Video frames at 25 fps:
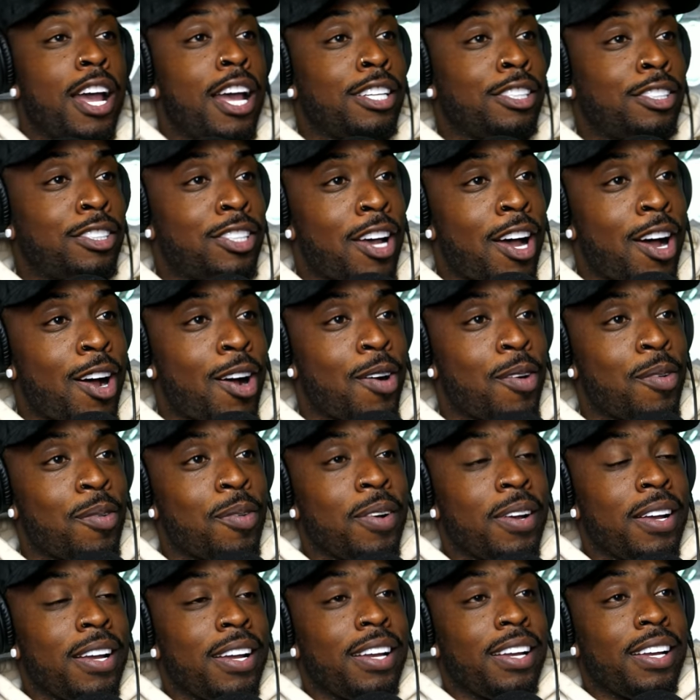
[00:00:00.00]
And
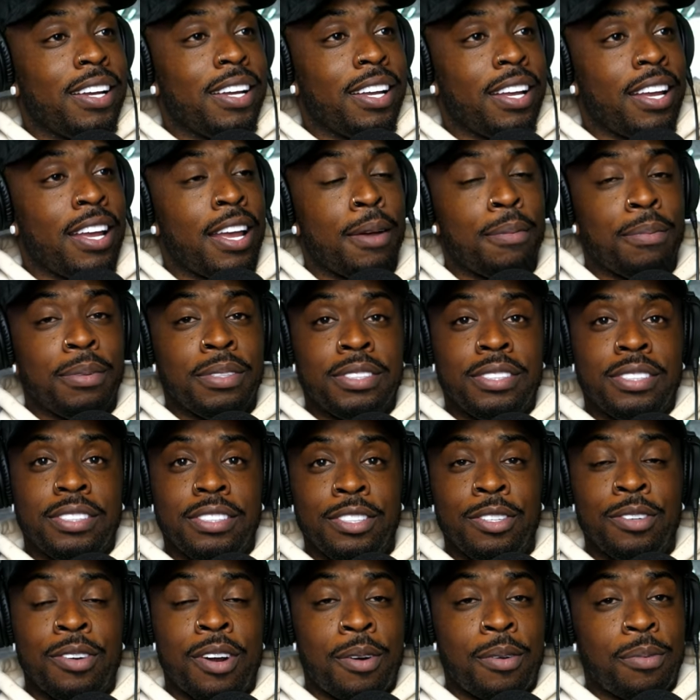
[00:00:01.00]
so it
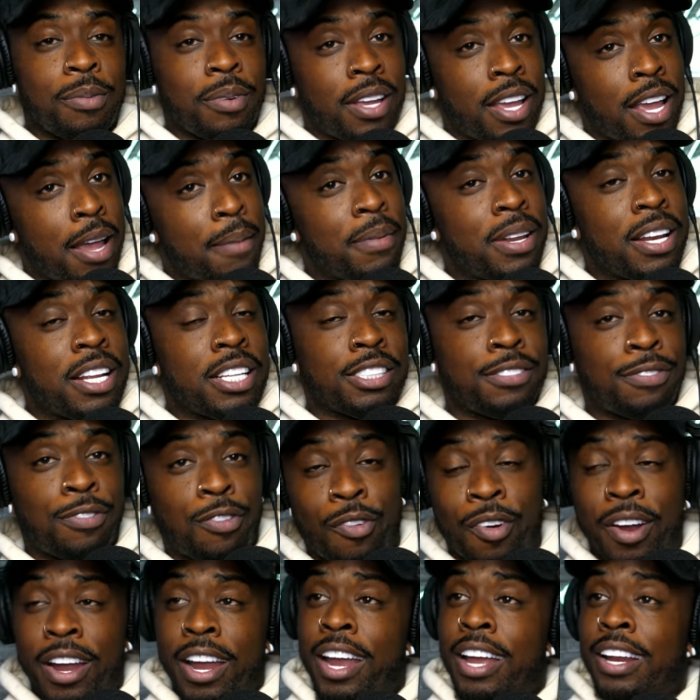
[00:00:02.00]
was, you know, him and his
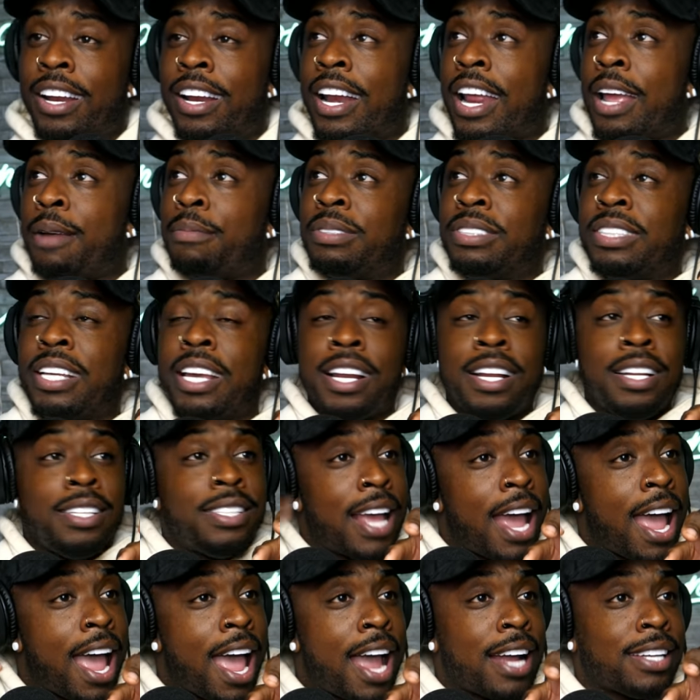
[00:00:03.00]
friend, and they was
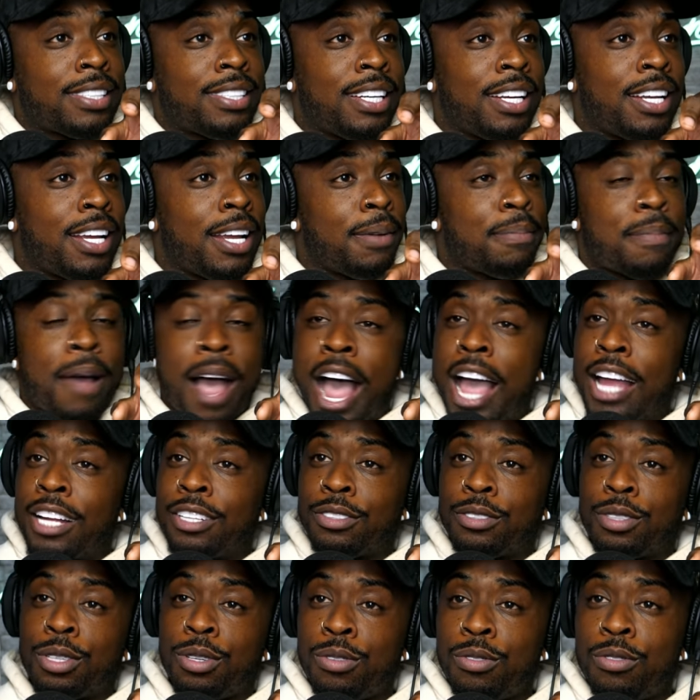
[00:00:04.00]
getting tag teamed
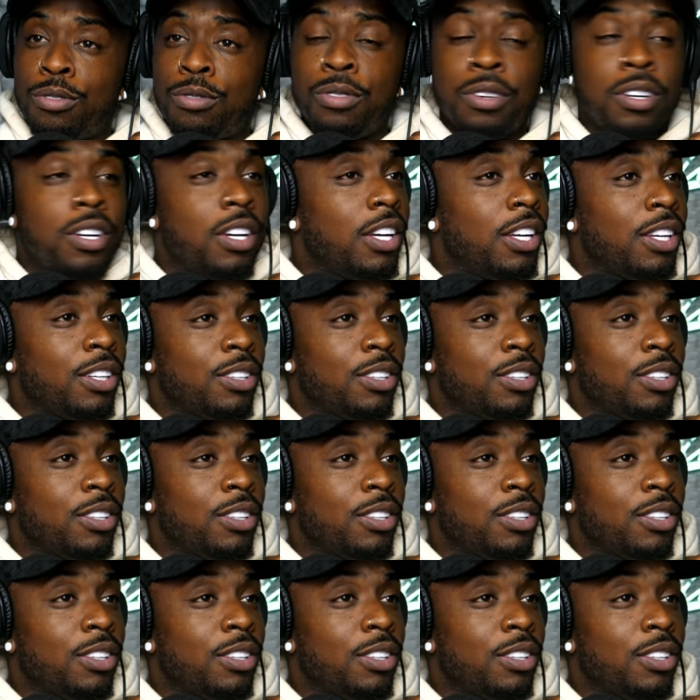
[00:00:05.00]
by two,